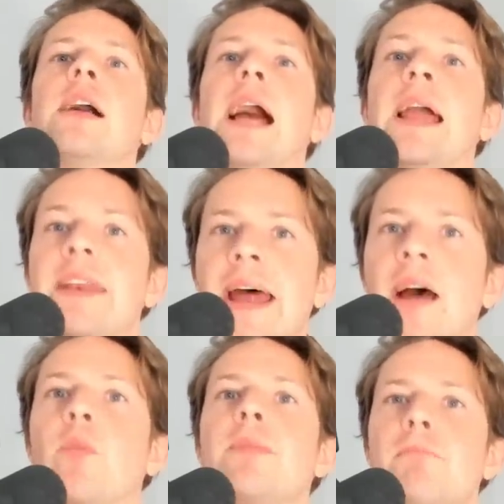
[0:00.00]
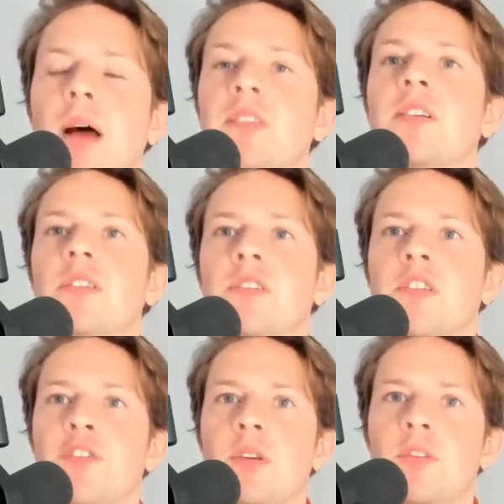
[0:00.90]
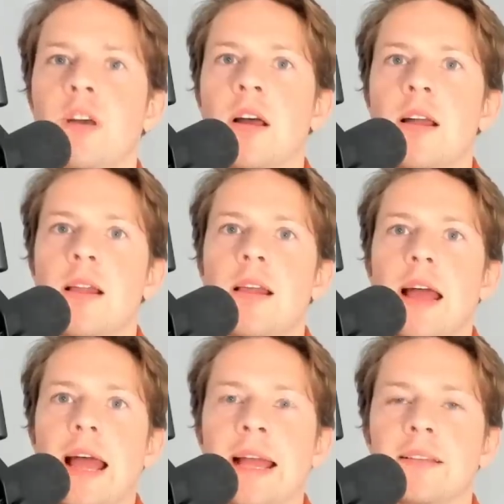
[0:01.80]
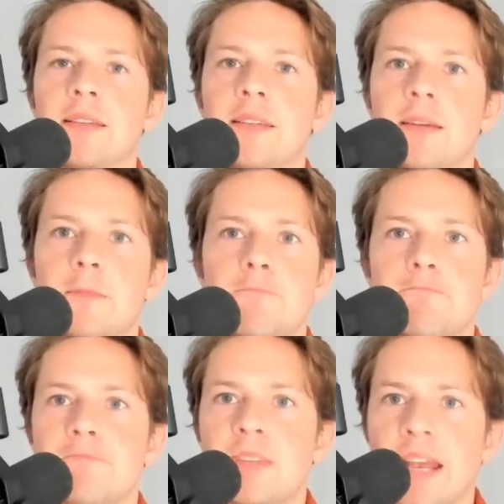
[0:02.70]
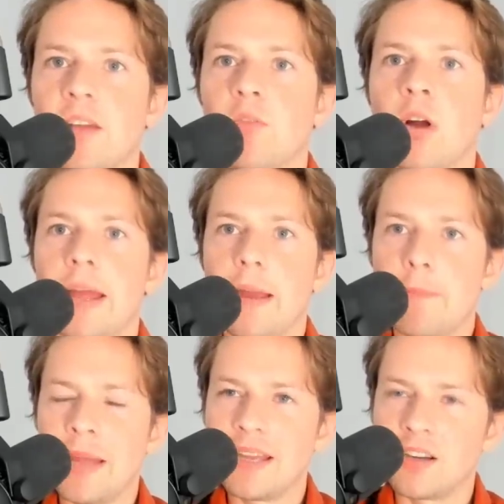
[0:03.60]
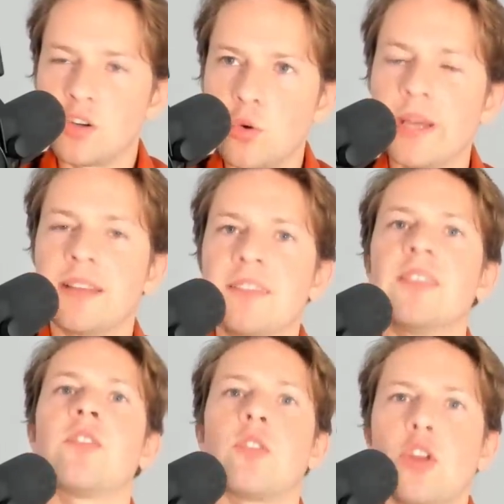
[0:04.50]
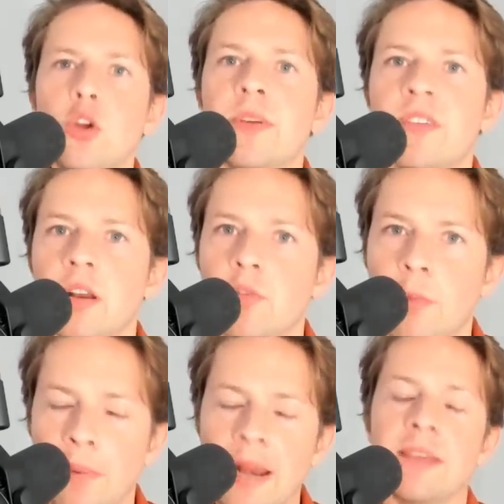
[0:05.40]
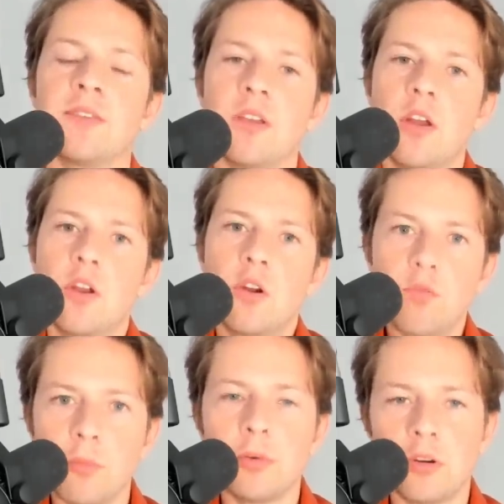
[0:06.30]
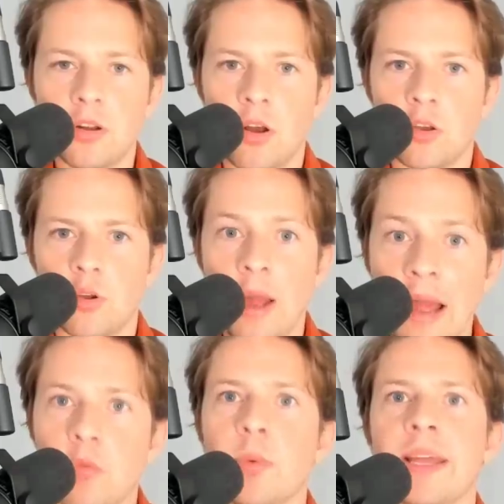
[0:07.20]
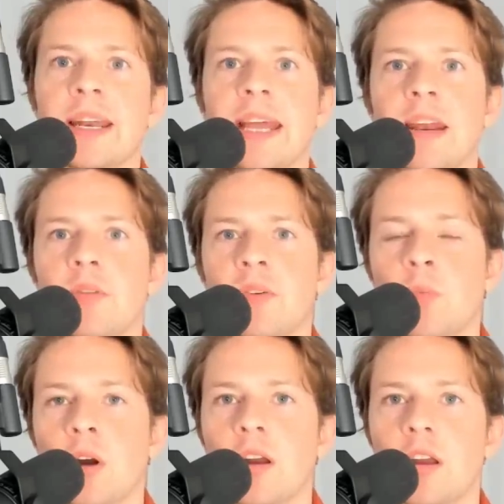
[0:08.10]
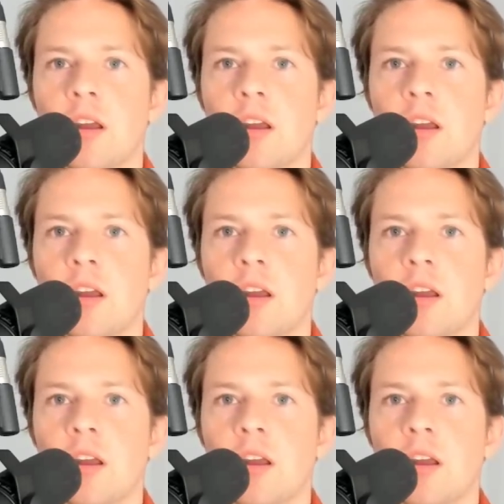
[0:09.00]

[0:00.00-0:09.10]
And now we must look to the future and get it right. Make a quick decision on who is going to replace Romelu Lukaku. How are we going to get it to work?